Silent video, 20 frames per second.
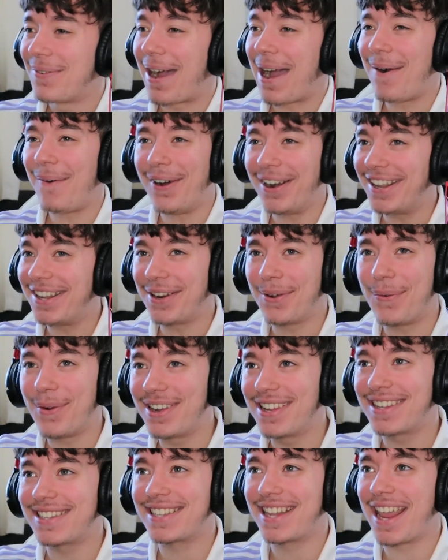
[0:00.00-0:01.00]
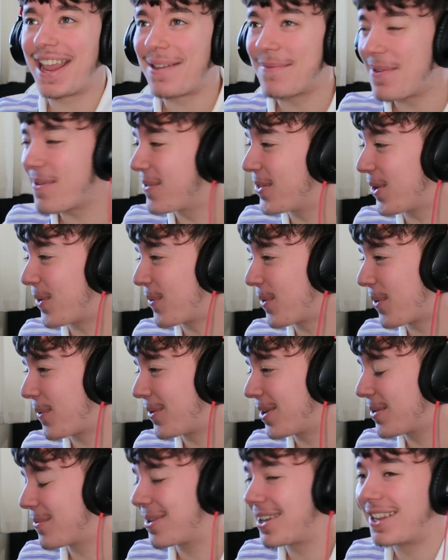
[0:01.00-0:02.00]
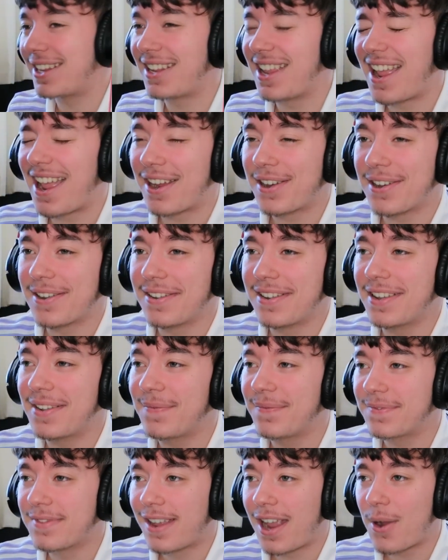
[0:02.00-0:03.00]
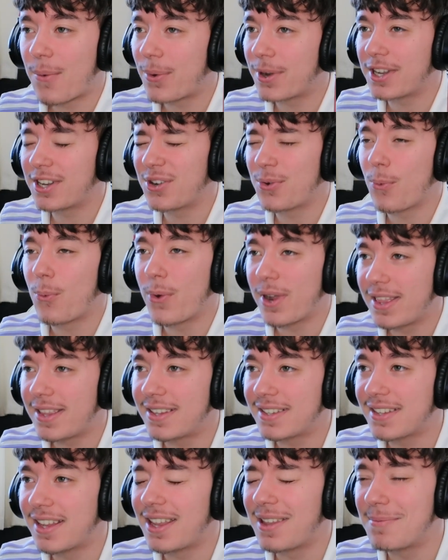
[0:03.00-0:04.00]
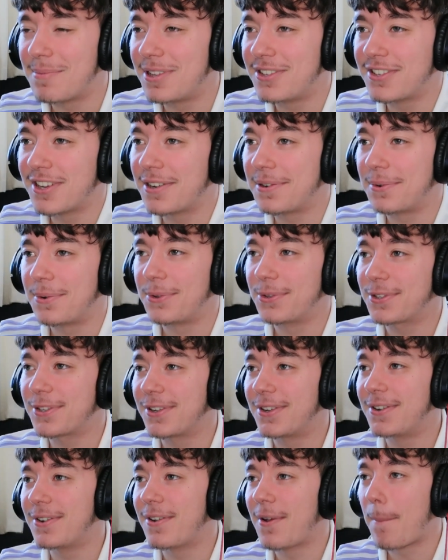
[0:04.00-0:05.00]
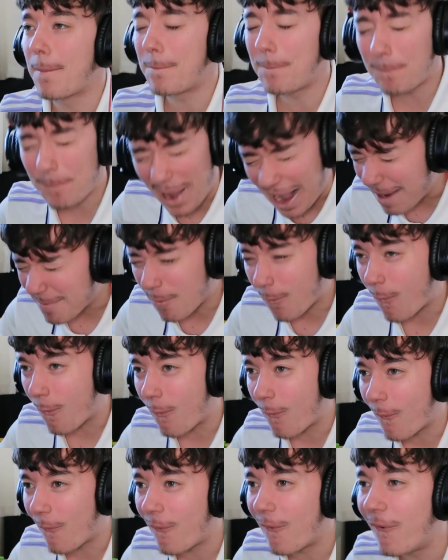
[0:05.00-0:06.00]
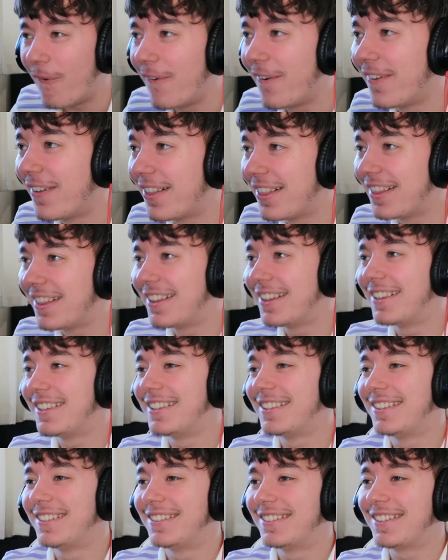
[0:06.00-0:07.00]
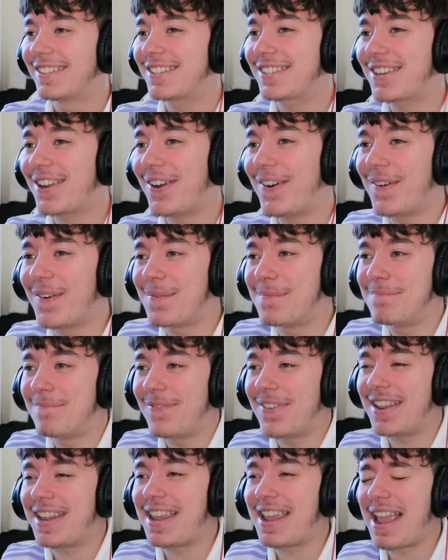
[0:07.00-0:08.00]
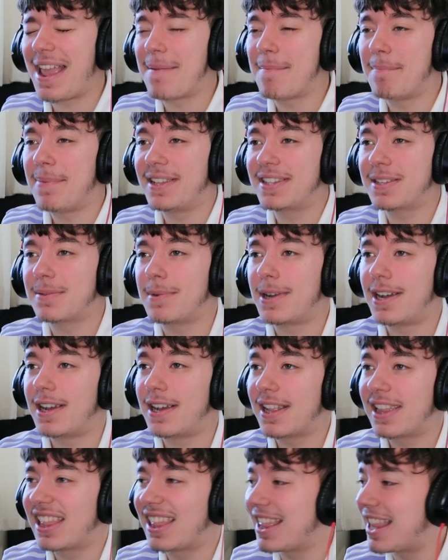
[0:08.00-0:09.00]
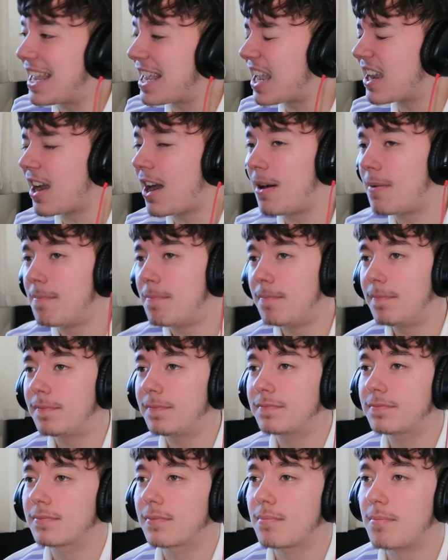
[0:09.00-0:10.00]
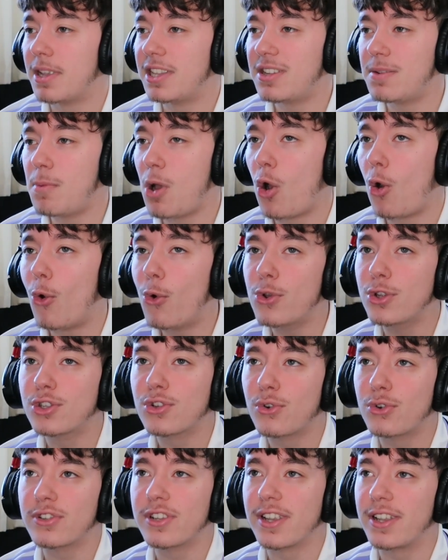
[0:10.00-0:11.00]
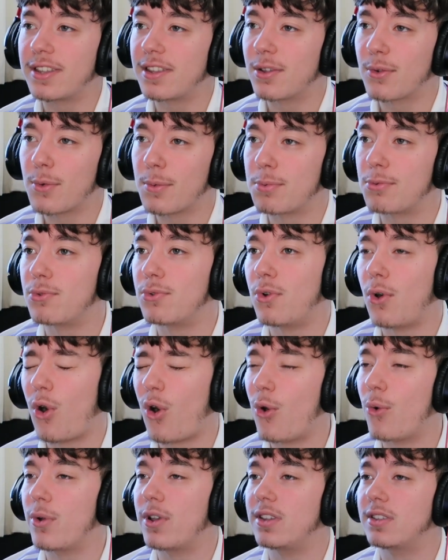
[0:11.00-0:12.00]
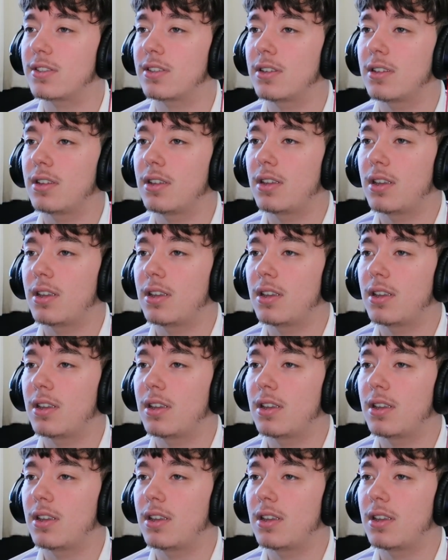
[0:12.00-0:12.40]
I wanted to win this game, even though we're already winning in aggregate. I wanted to win this game in general, so. Babo! Let's go. Vinny and Benzema. Linking up. Benzema always scores against Liverpool. Always.